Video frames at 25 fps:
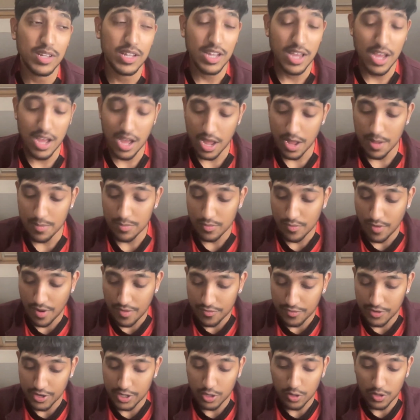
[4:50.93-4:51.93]
the
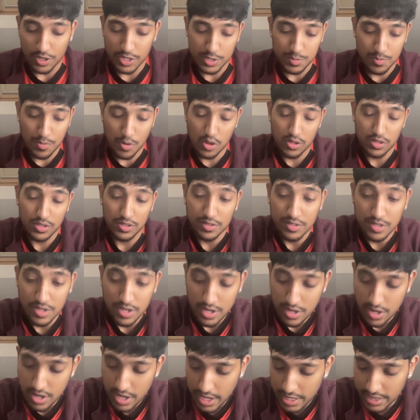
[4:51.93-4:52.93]
referee got it spot on
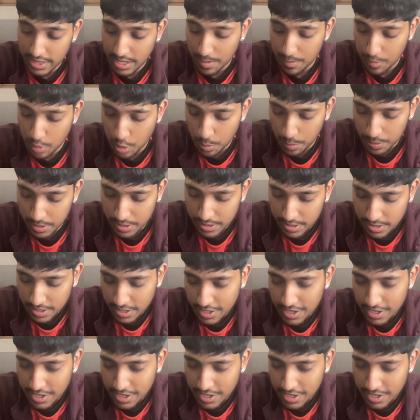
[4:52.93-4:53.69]
in that moment.